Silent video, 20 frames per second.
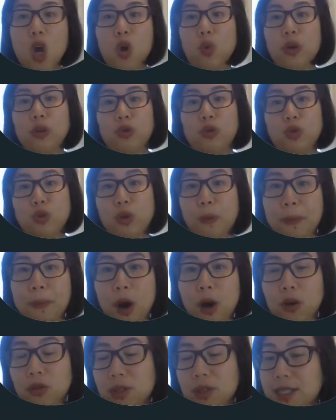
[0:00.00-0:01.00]
We do
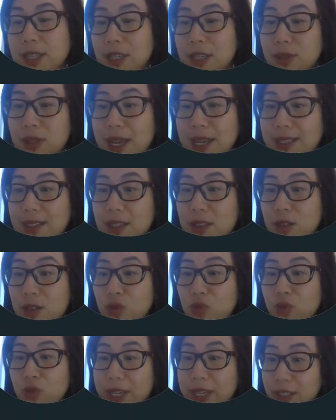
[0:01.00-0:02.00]
post tips like this
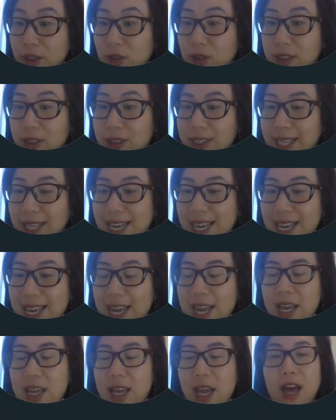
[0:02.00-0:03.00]
regularly.
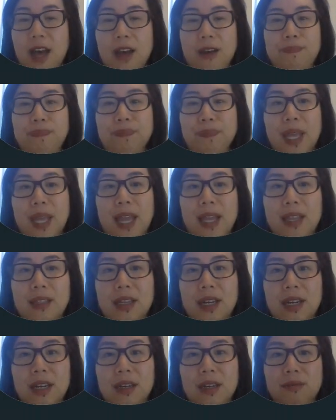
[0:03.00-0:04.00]

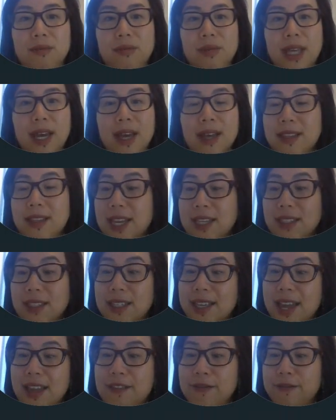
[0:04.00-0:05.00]
Thanks
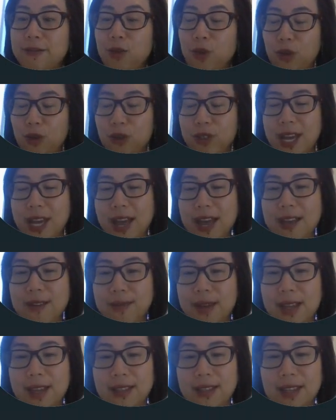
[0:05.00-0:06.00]
again for your
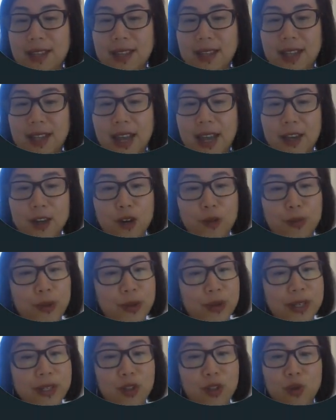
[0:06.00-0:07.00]
time. And then I hope
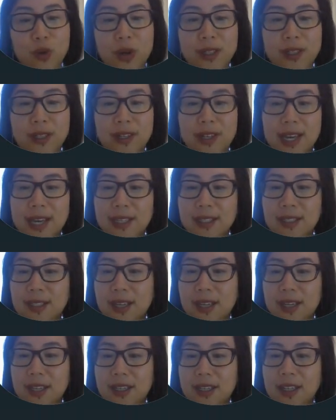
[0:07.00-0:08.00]
you enjoy today's
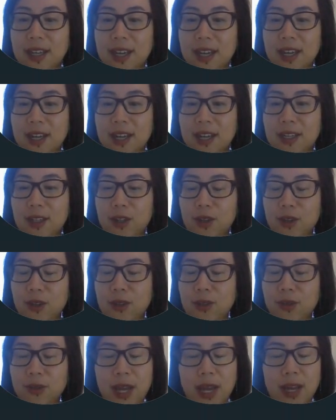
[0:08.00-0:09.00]

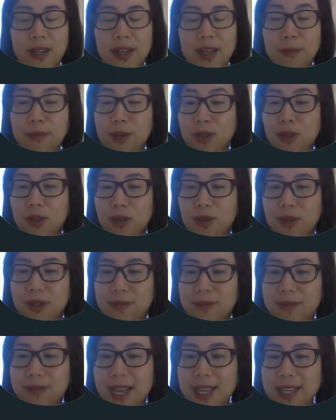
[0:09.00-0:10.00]
little episode.
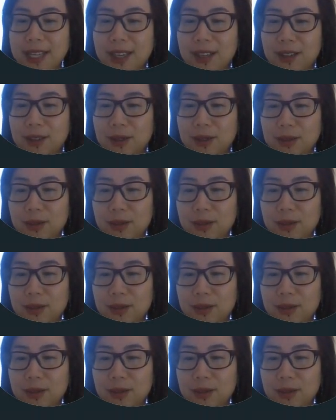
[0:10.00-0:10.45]
Thank you.